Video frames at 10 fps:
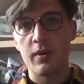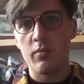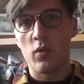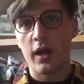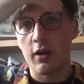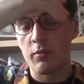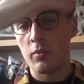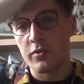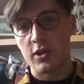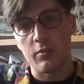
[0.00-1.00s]
bit more like a
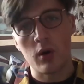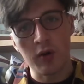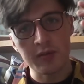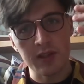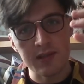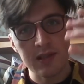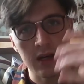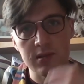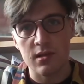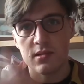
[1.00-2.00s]
pompadour, but off to the
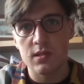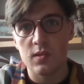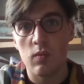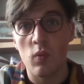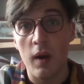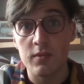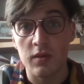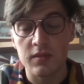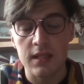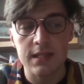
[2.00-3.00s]
side, so it's swept
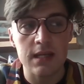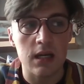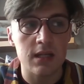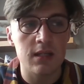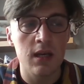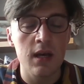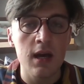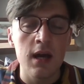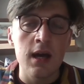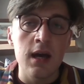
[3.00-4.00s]
off to the side.
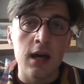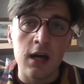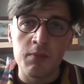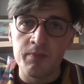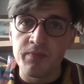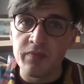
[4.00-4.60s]
Um,